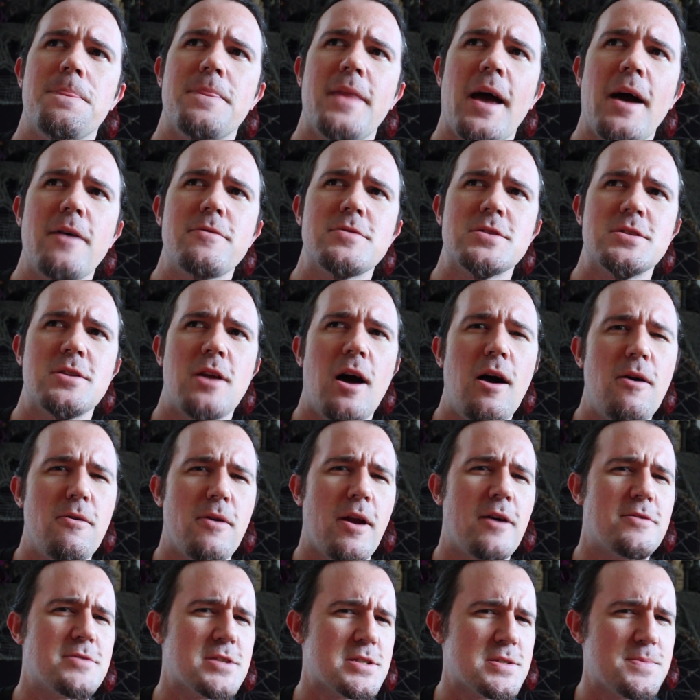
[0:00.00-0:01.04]
that was not
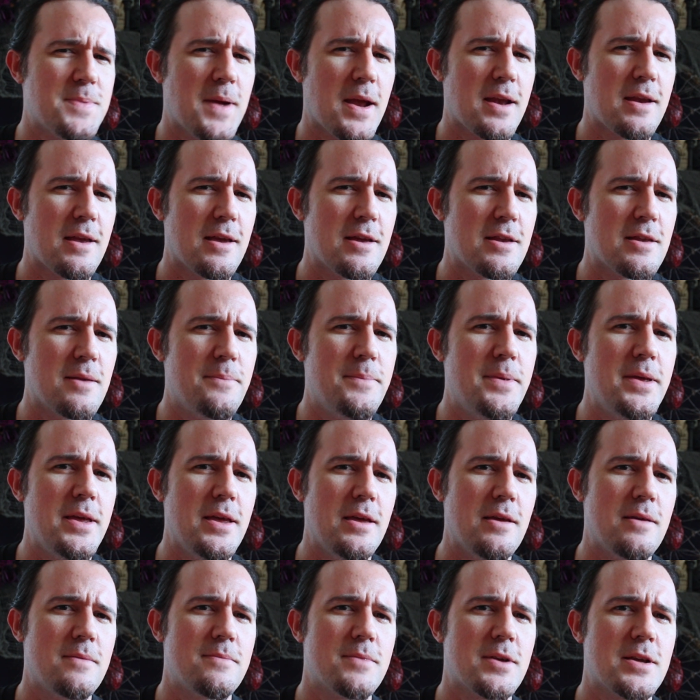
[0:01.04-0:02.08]
what I was expecting it to
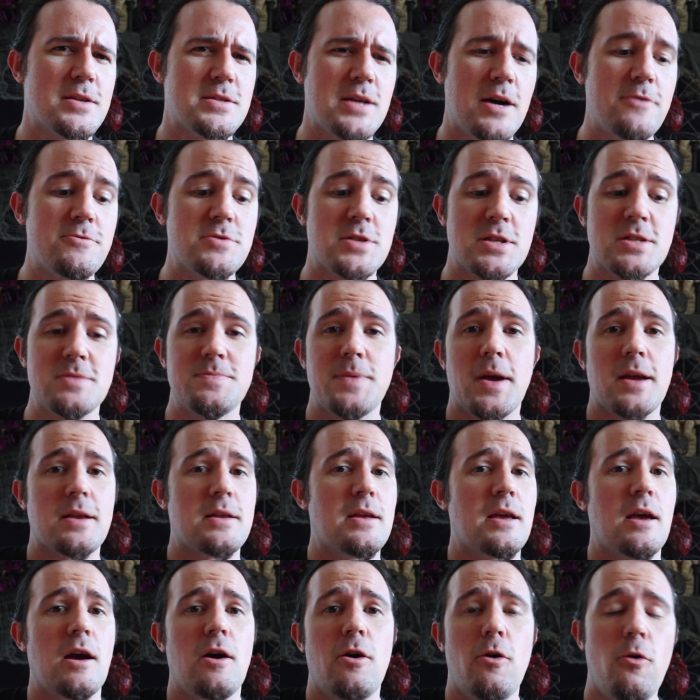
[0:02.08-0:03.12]
be, because I was
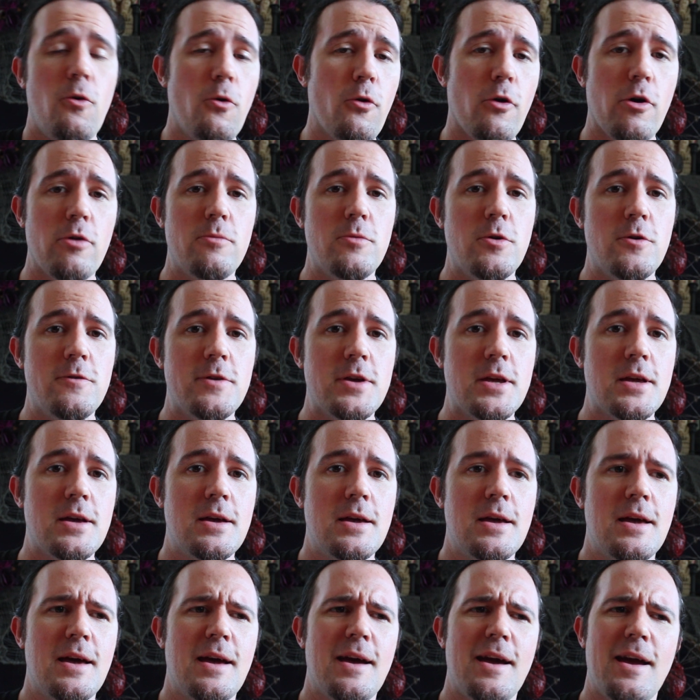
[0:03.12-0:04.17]
expecting a horror movie,
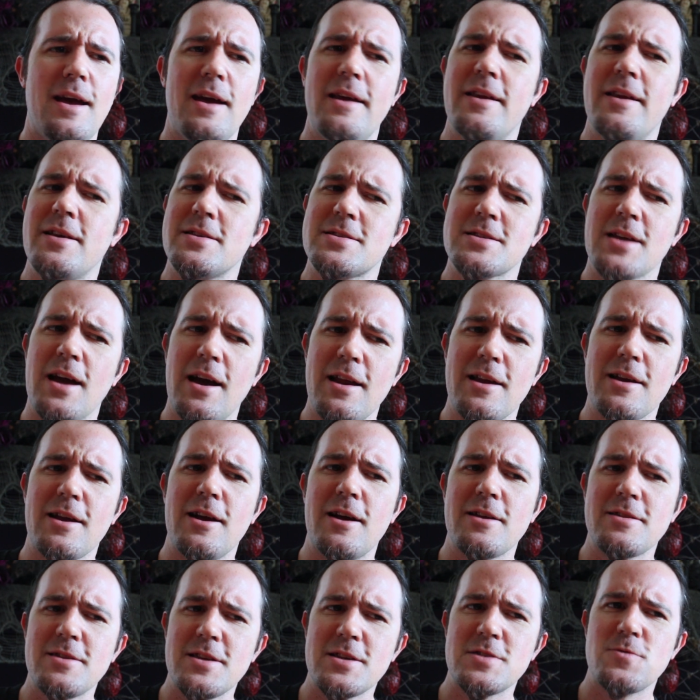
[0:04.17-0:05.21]
and it's kind of
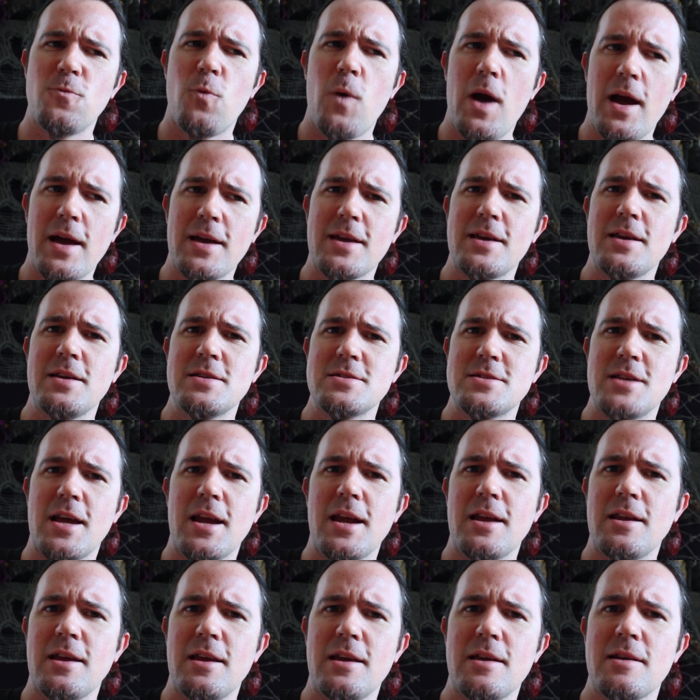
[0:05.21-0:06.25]
got this wacky,
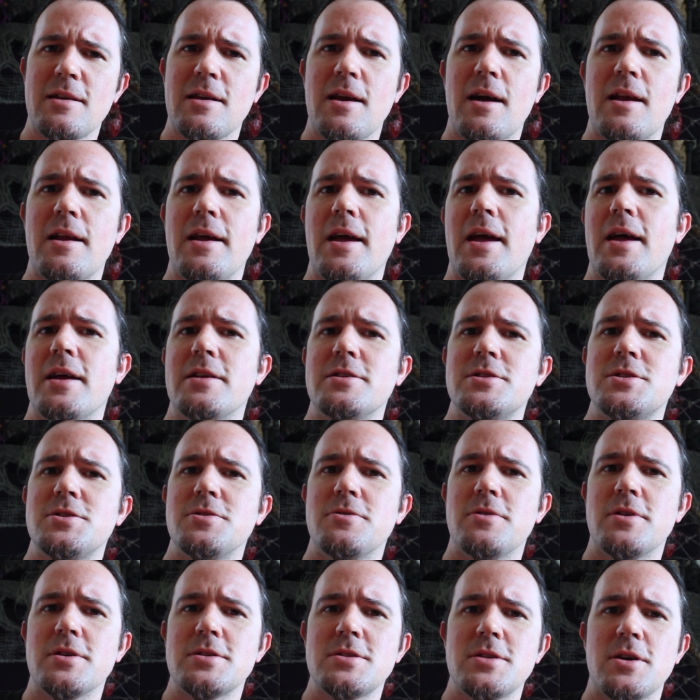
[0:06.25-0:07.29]
zany kind of edge
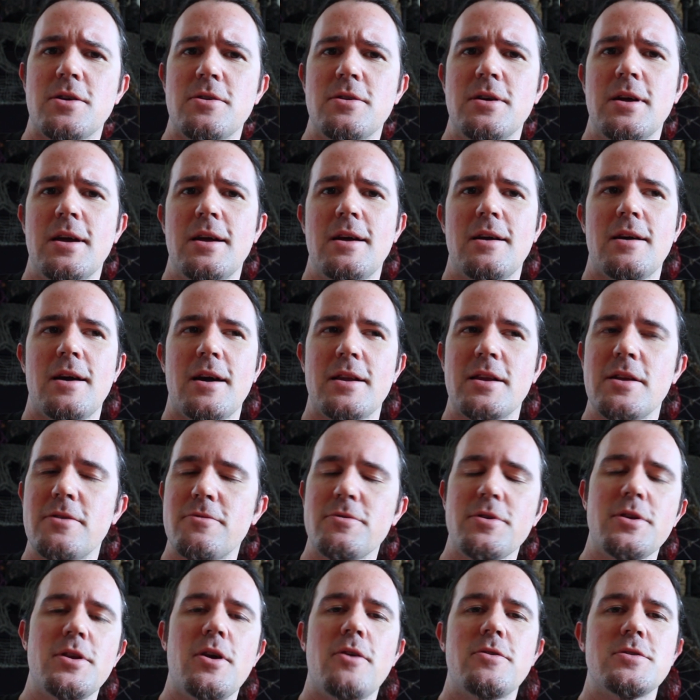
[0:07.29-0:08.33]
to it, so I didn't
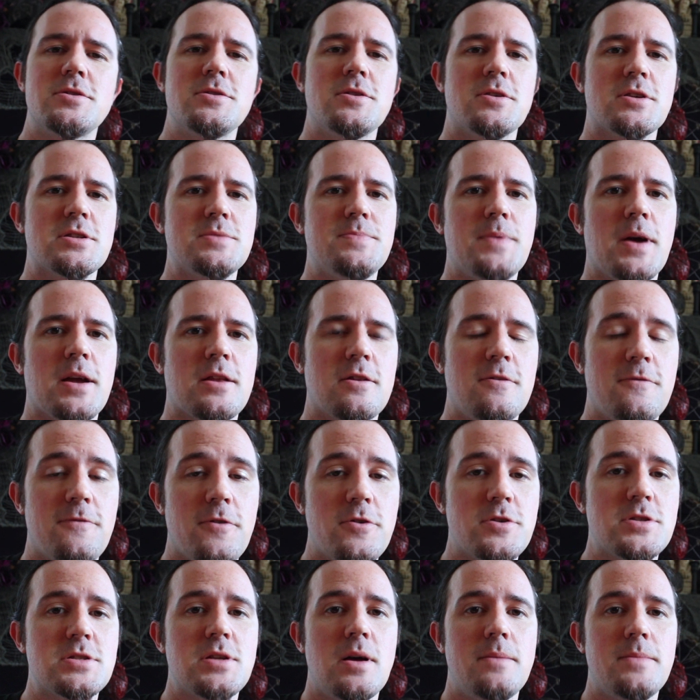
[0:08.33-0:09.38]
really know what to expect the
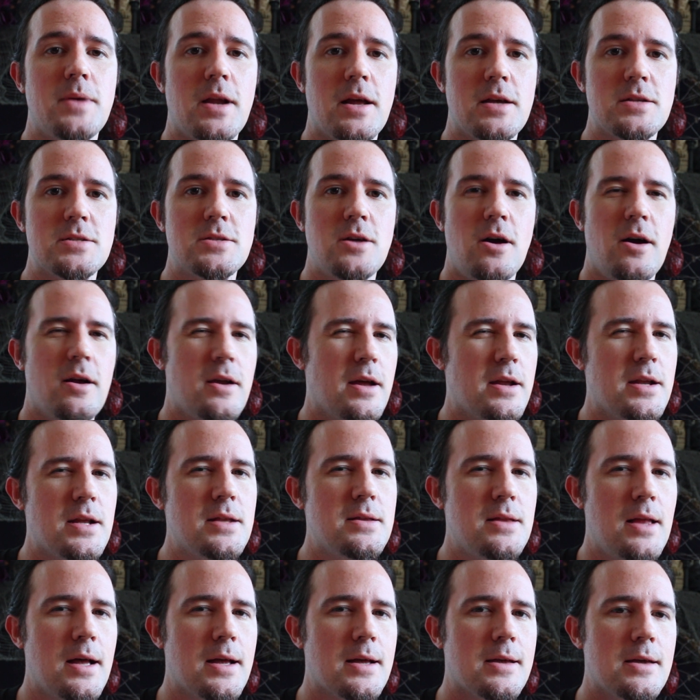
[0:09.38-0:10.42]
first time that I saw it, and I
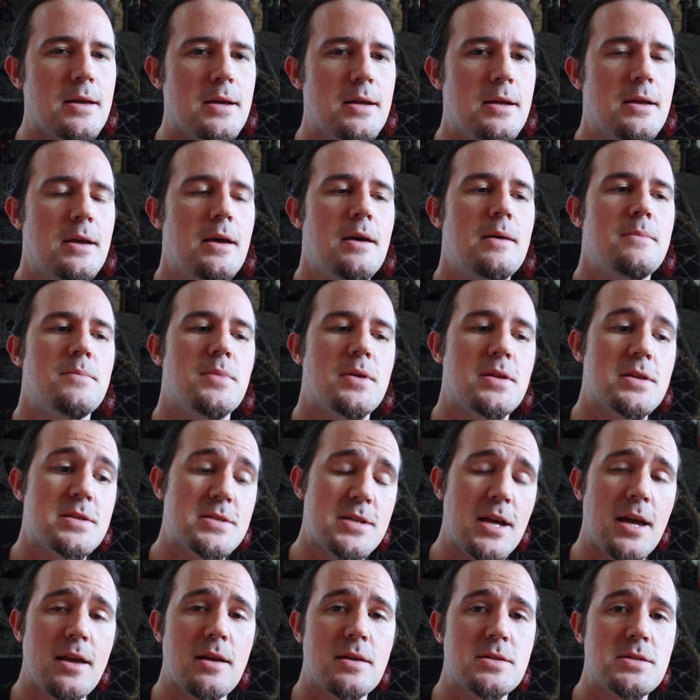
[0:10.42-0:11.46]
didn't like it, but the
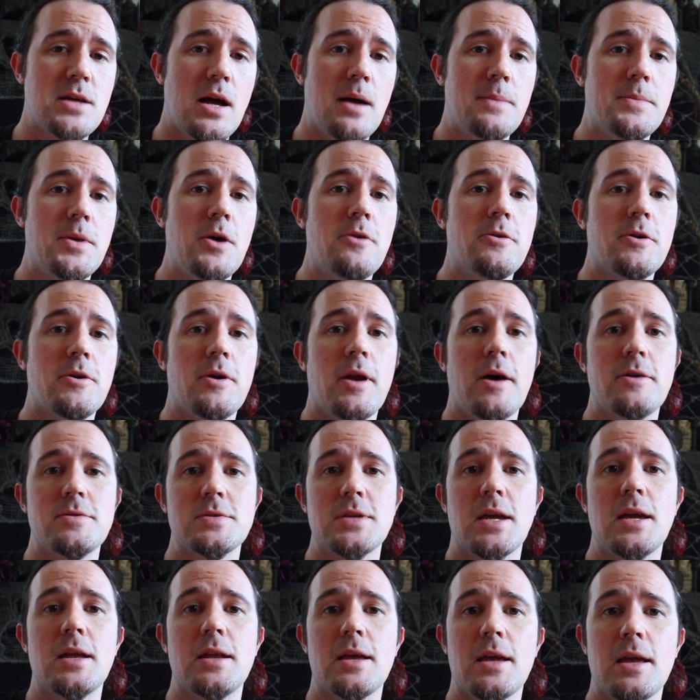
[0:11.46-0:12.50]
second time, knowing what I was
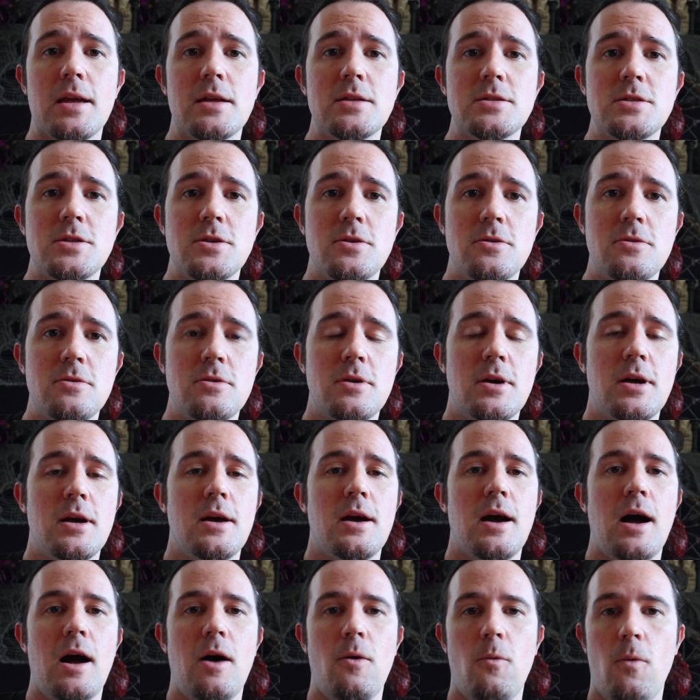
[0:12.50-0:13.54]
getting into,
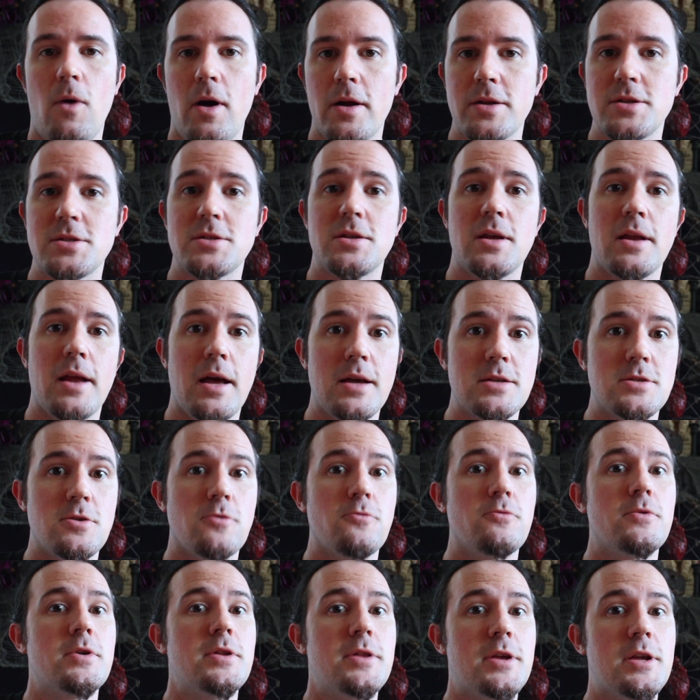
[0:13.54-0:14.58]
I watched it as a
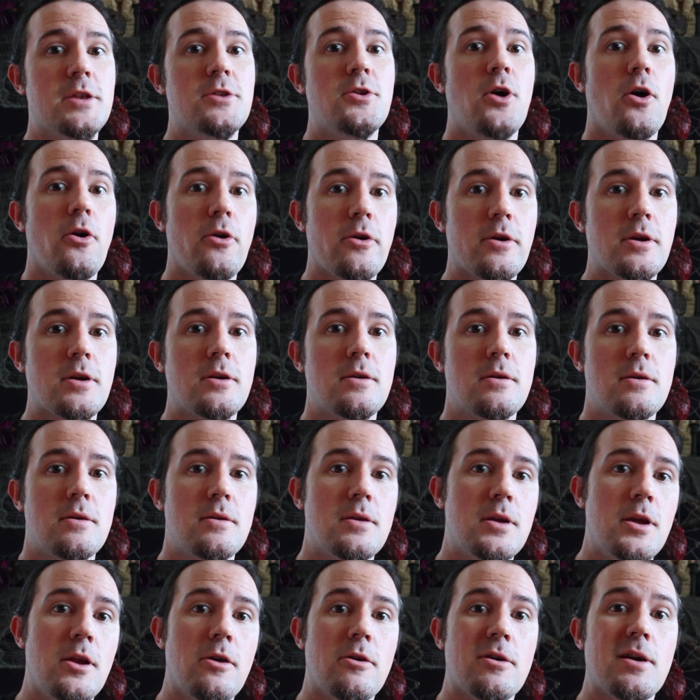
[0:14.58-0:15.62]
really dark,
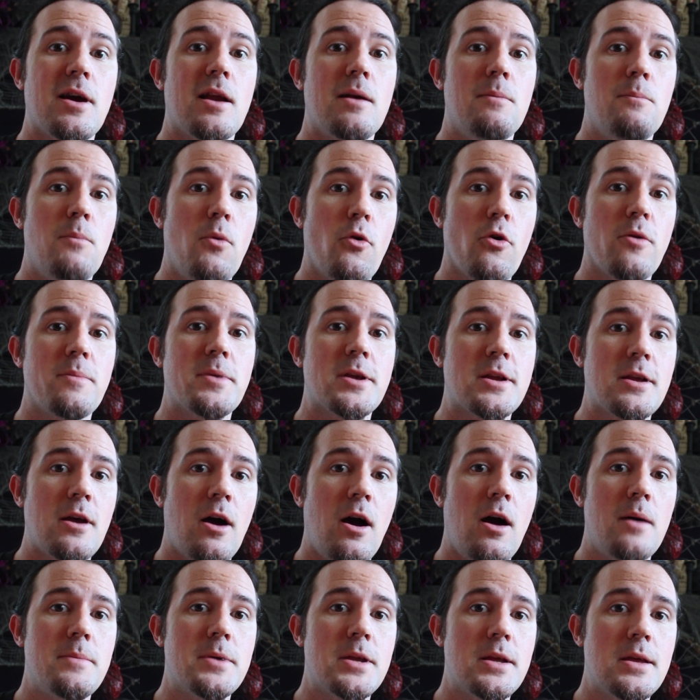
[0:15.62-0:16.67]
kind of morbid
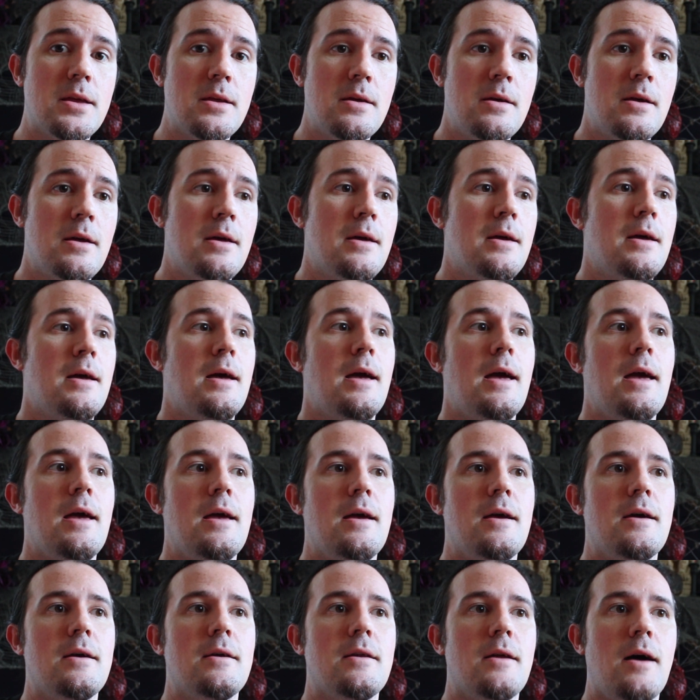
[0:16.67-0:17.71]
comedy,
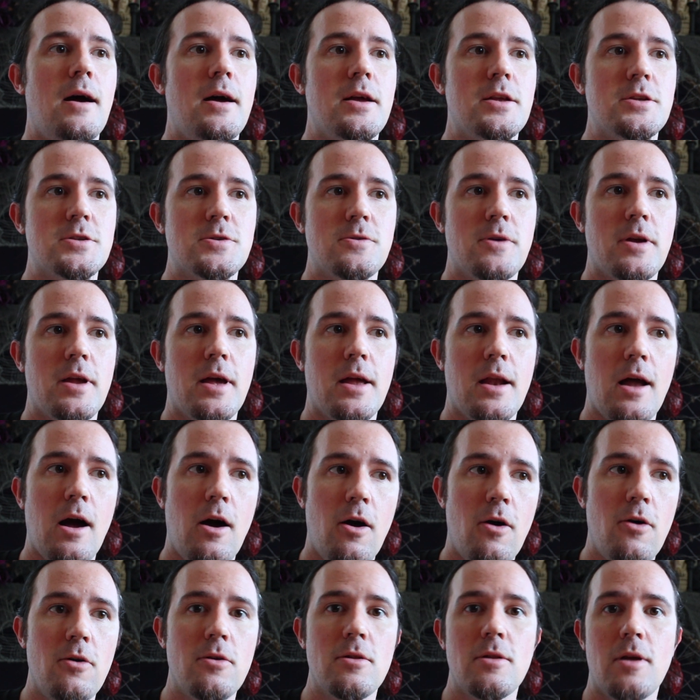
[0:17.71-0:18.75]
and I enjoyed it
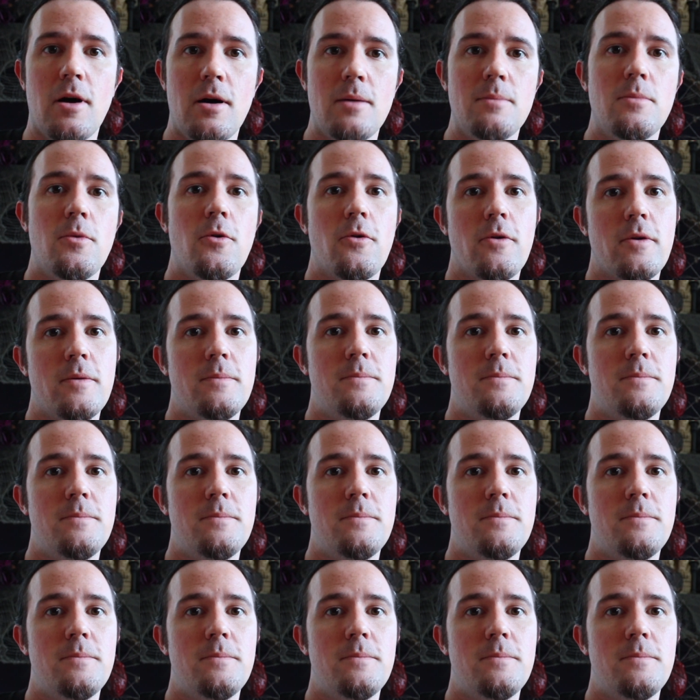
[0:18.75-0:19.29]
a whole lot more.